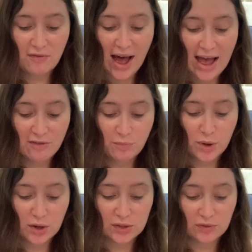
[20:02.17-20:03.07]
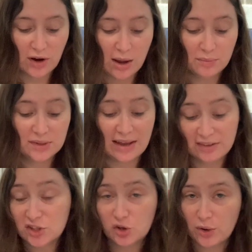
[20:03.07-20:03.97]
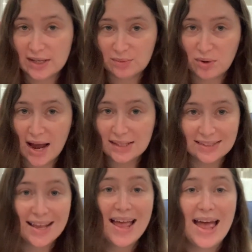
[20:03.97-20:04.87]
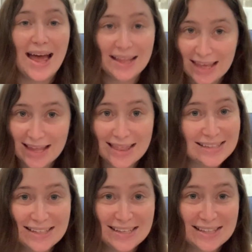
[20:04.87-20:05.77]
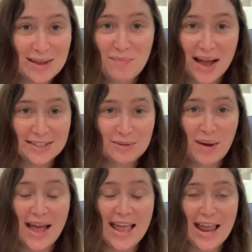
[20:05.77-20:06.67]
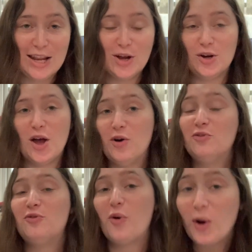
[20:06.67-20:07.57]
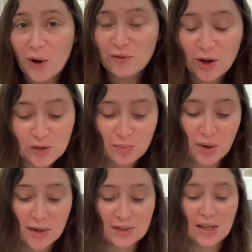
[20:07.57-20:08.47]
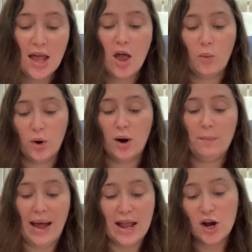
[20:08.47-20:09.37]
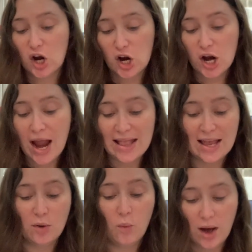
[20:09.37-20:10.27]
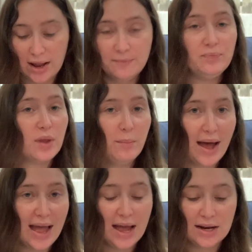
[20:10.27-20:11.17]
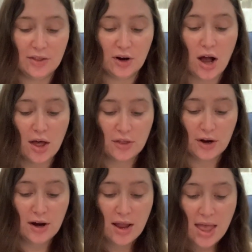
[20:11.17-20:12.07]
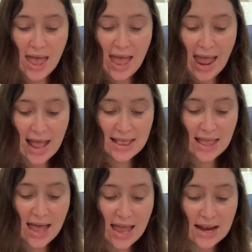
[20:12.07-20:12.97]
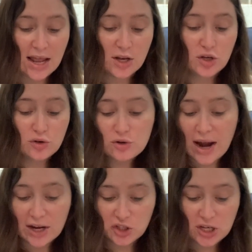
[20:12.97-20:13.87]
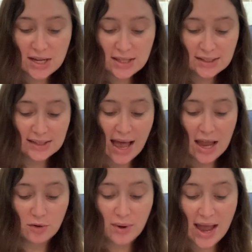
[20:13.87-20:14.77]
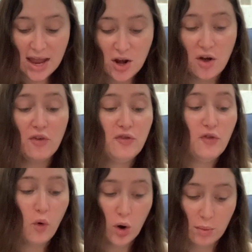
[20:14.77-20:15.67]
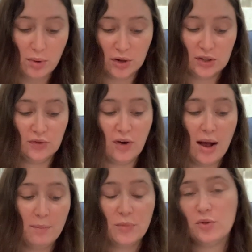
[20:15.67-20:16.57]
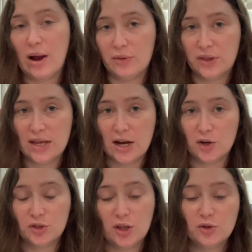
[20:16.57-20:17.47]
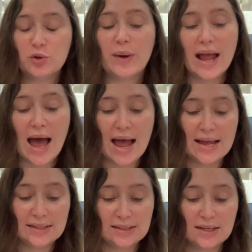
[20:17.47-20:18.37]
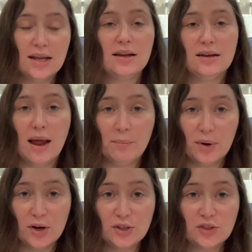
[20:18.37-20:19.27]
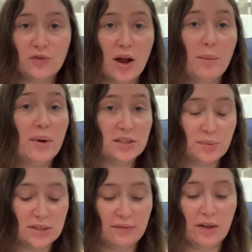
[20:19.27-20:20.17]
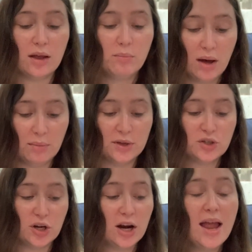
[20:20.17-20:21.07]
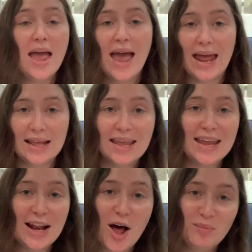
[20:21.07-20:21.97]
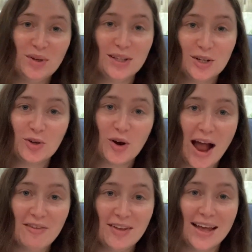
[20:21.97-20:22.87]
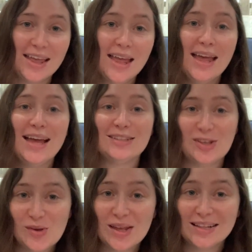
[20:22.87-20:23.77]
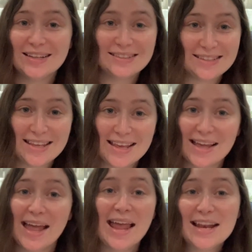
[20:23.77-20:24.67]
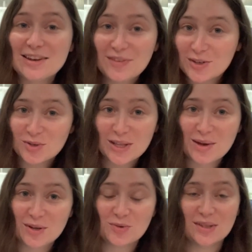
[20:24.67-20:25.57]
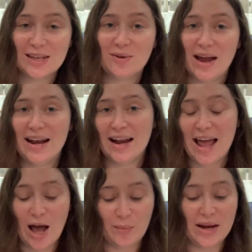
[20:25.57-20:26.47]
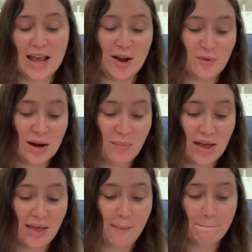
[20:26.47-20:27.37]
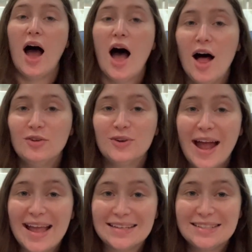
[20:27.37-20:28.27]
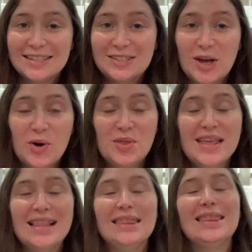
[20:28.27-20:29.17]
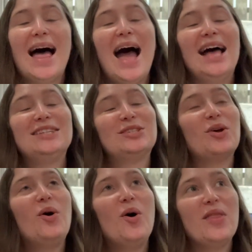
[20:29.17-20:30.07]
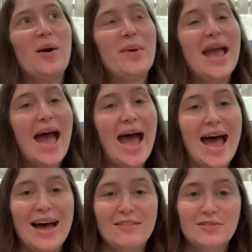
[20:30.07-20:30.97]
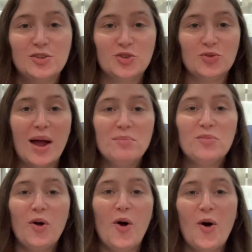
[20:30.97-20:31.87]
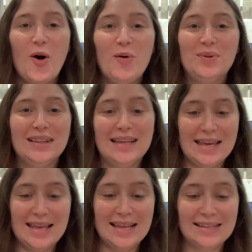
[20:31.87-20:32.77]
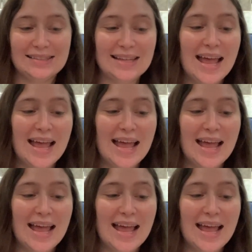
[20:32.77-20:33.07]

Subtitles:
5 books from 7 Stories Press. Again, this is impacted by Annie Ernaux. 4 of those books were by her, and then 1 by another author. And then New Directions, I read 4 books from throughout the year. So those were my highest numbers from a specific publisher. And again, I'll put a little graphic so you can see individually which ones I read and how many I read by them. All right, so the last goal that we have, drum roll please,